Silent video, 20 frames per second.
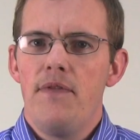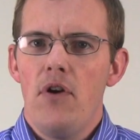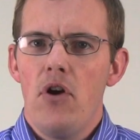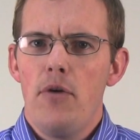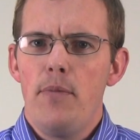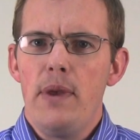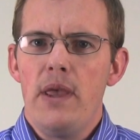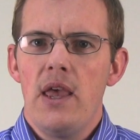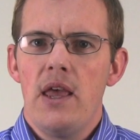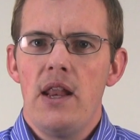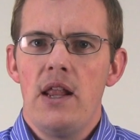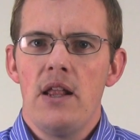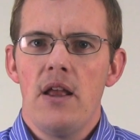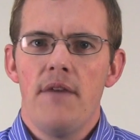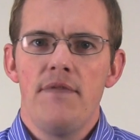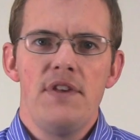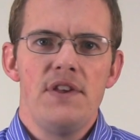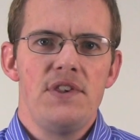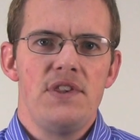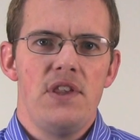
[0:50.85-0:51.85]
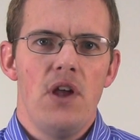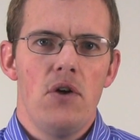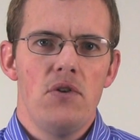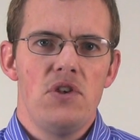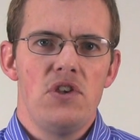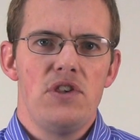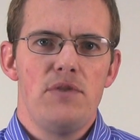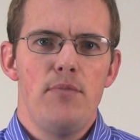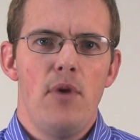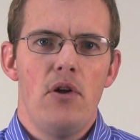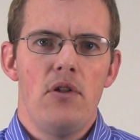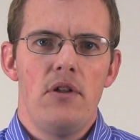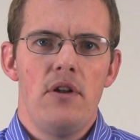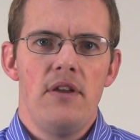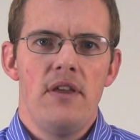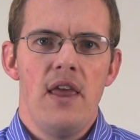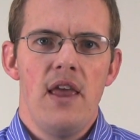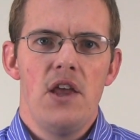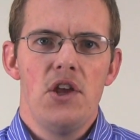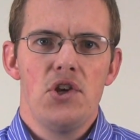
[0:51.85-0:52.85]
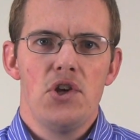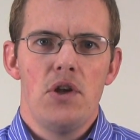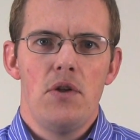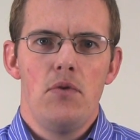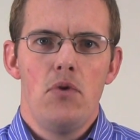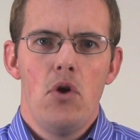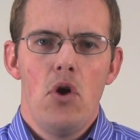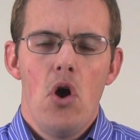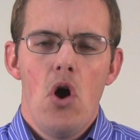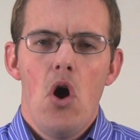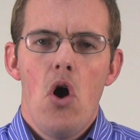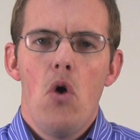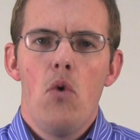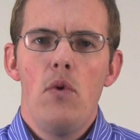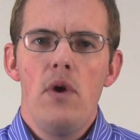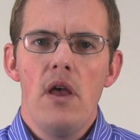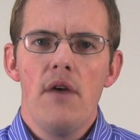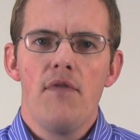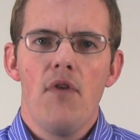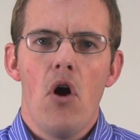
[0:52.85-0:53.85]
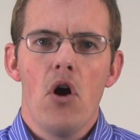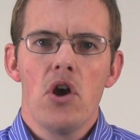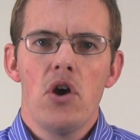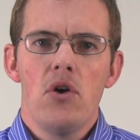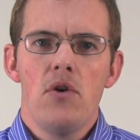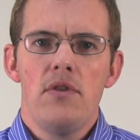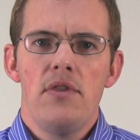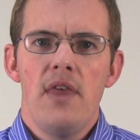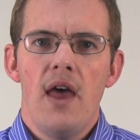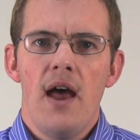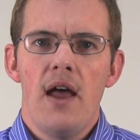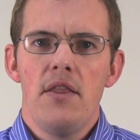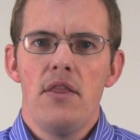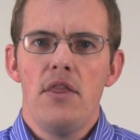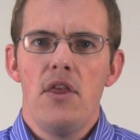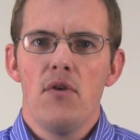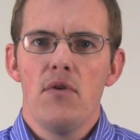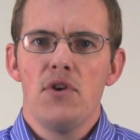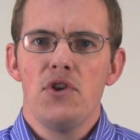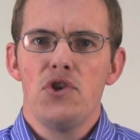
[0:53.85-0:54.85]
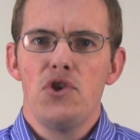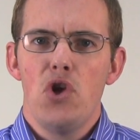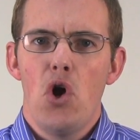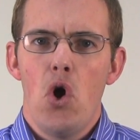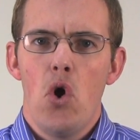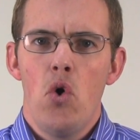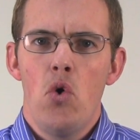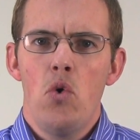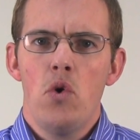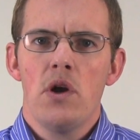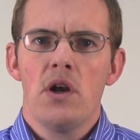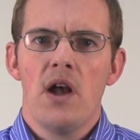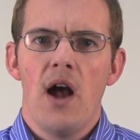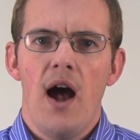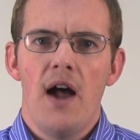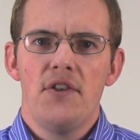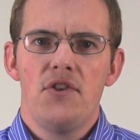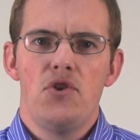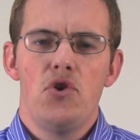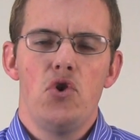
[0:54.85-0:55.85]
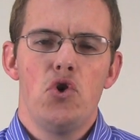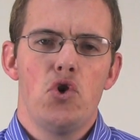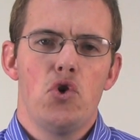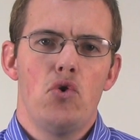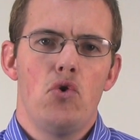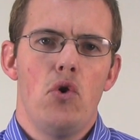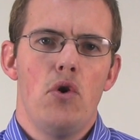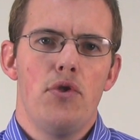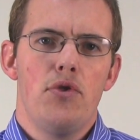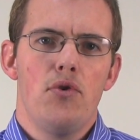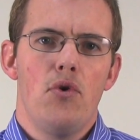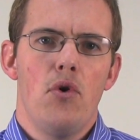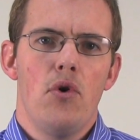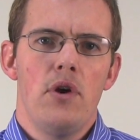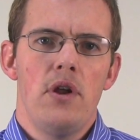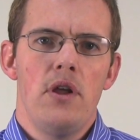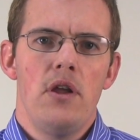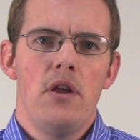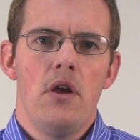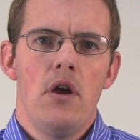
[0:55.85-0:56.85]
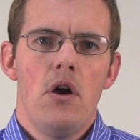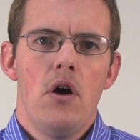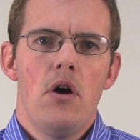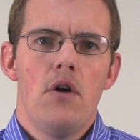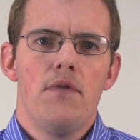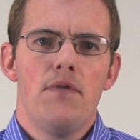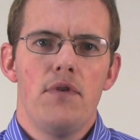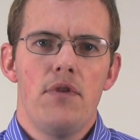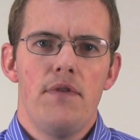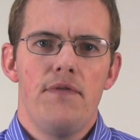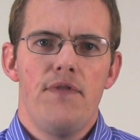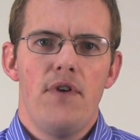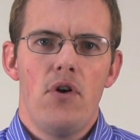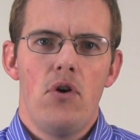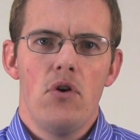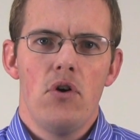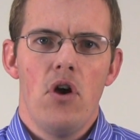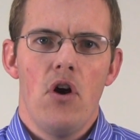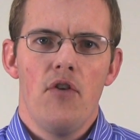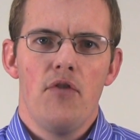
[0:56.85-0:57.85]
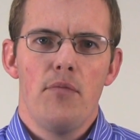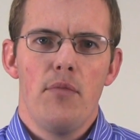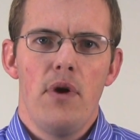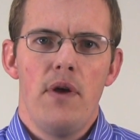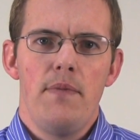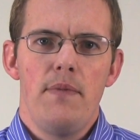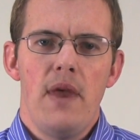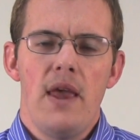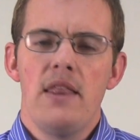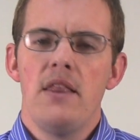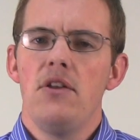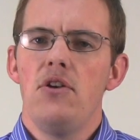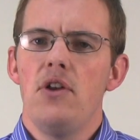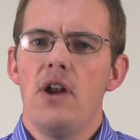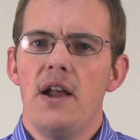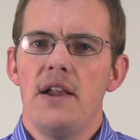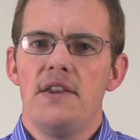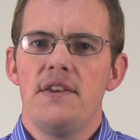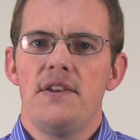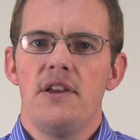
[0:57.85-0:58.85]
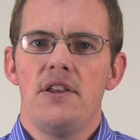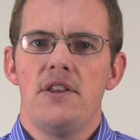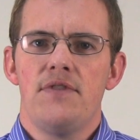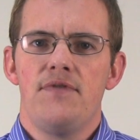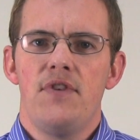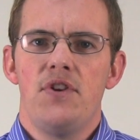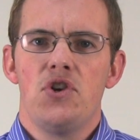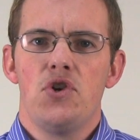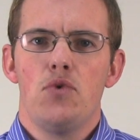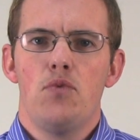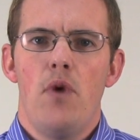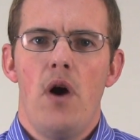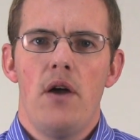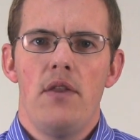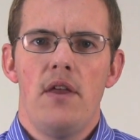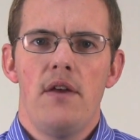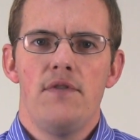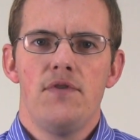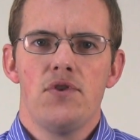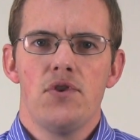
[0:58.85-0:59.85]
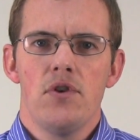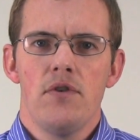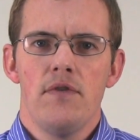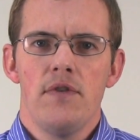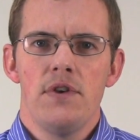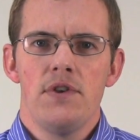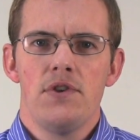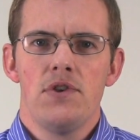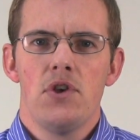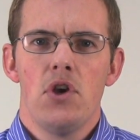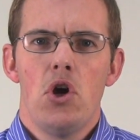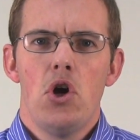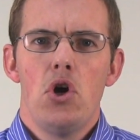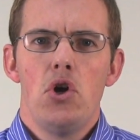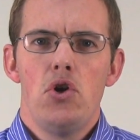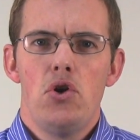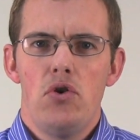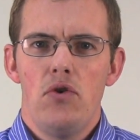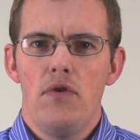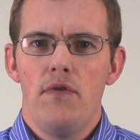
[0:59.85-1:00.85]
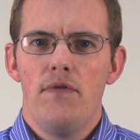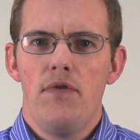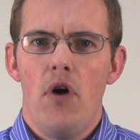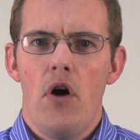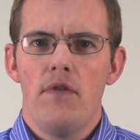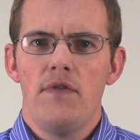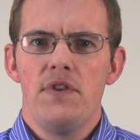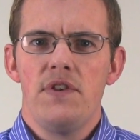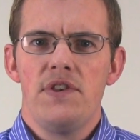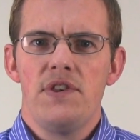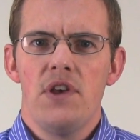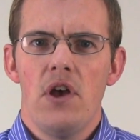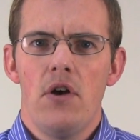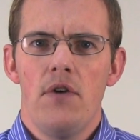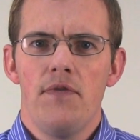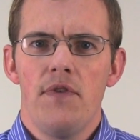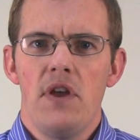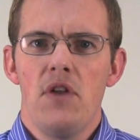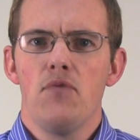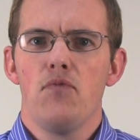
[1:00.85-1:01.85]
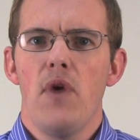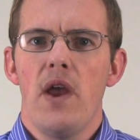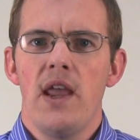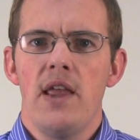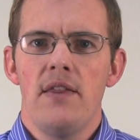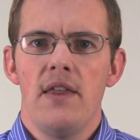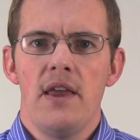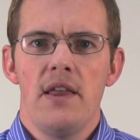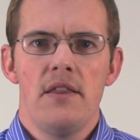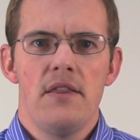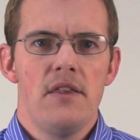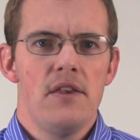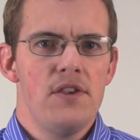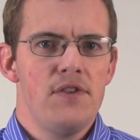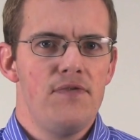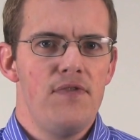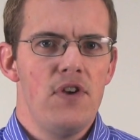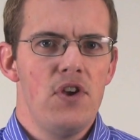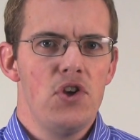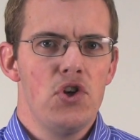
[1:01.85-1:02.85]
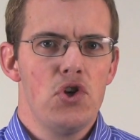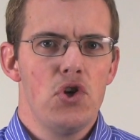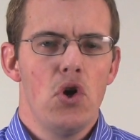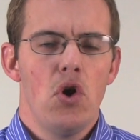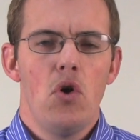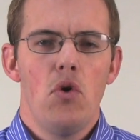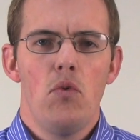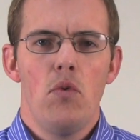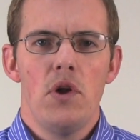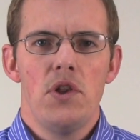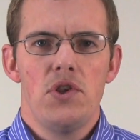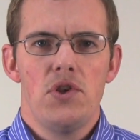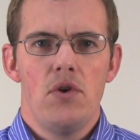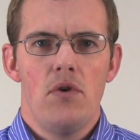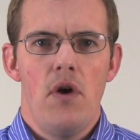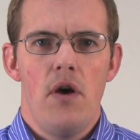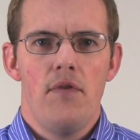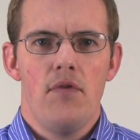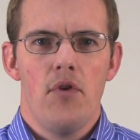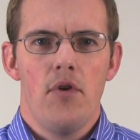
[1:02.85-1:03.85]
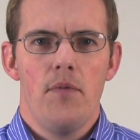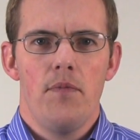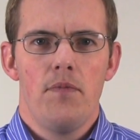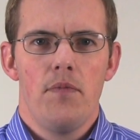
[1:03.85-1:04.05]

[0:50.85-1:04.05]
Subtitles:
very beginning of this Delta smelt litigation, we have argued that there is no constitutional authority for the federal government and the United States Fish and Wildlife Service to involve itself and regulate this fish whatsoever.